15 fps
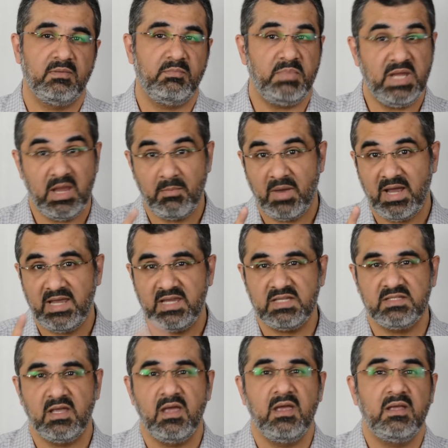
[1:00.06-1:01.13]
PMI
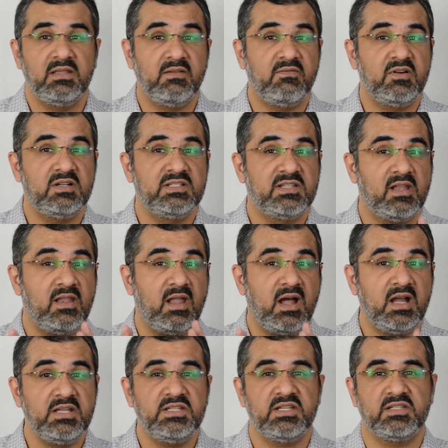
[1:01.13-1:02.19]
is the world's
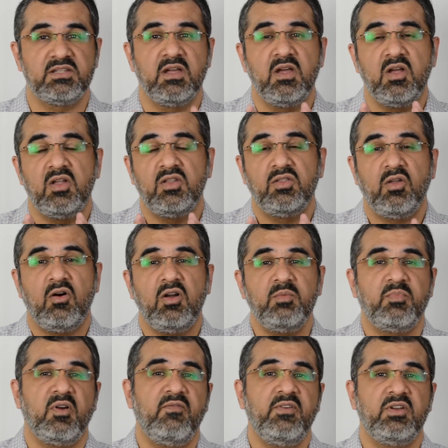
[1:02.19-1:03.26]
largest
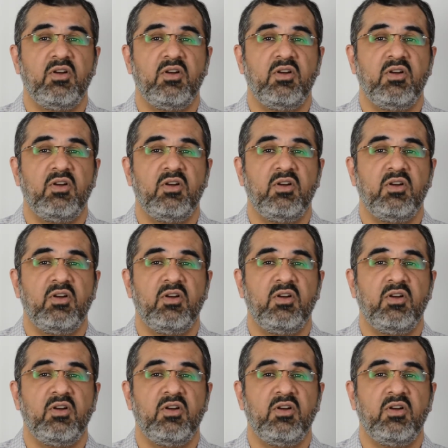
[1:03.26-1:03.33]
non-profit